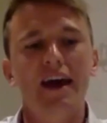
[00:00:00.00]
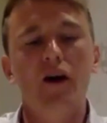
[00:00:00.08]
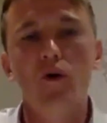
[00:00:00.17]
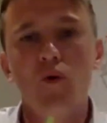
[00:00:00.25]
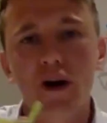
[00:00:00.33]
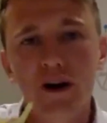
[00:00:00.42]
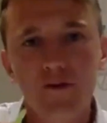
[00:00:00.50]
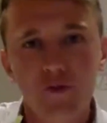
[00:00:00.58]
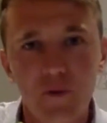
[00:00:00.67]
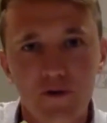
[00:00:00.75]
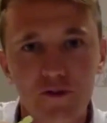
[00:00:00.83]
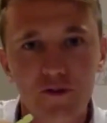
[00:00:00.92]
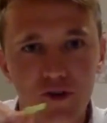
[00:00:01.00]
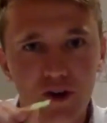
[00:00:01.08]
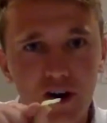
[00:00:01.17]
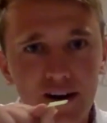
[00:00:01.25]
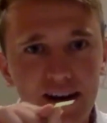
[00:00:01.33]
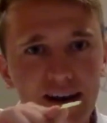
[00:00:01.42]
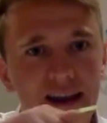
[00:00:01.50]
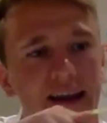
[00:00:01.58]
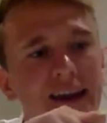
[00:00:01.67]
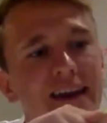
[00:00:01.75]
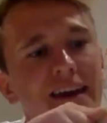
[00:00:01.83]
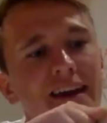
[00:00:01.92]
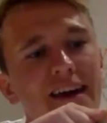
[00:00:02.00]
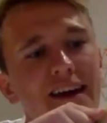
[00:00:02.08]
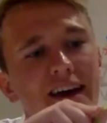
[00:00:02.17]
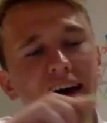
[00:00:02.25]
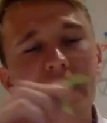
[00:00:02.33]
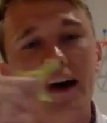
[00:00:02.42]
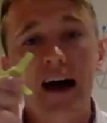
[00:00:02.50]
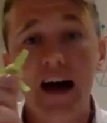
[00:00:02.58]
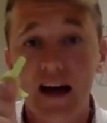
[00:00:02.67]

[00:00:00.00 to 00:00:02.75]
or if you want to turn in like a